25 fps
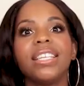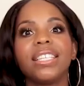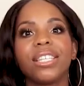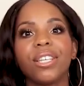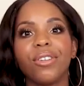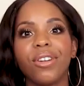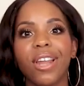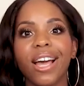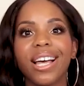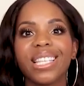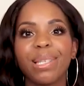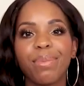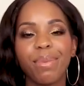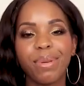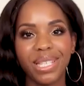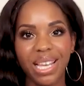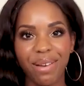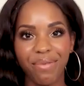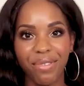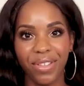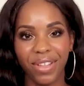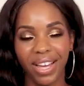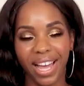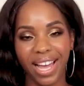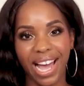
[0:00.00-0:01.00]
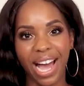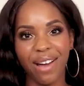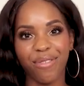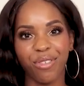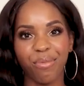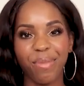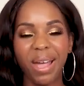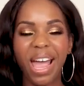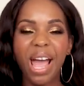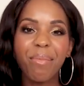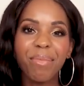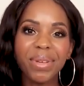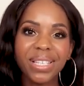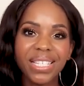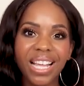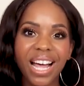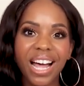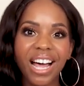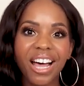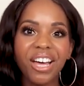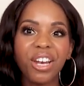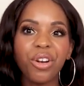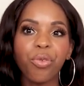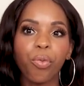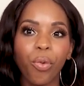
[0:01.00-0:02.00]
So next up is everything I got from
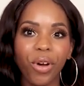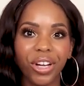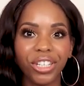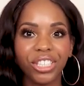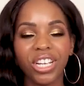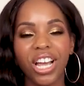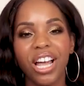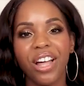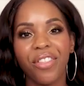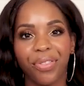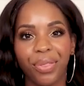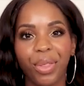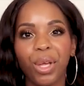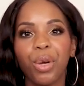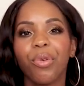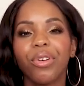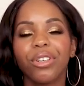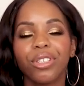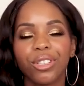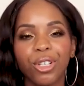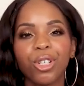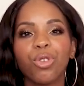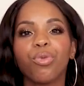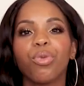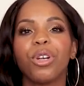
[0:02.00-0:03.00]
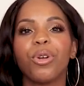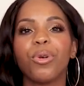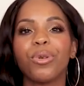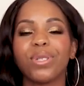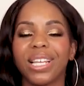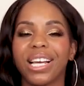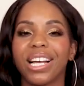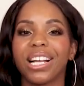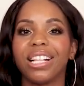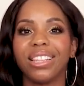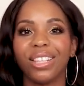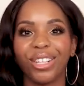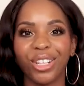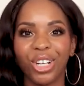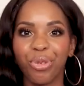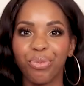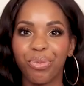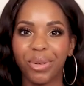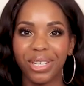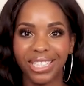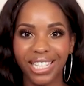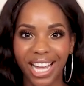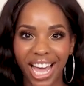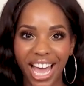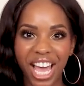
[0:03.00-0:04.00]
Amazon, which their return window is like a little
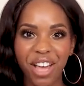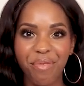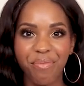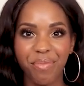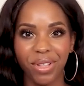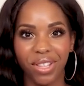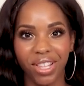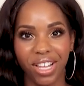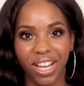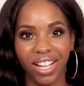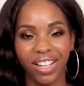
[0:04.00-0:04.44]
bit tight, but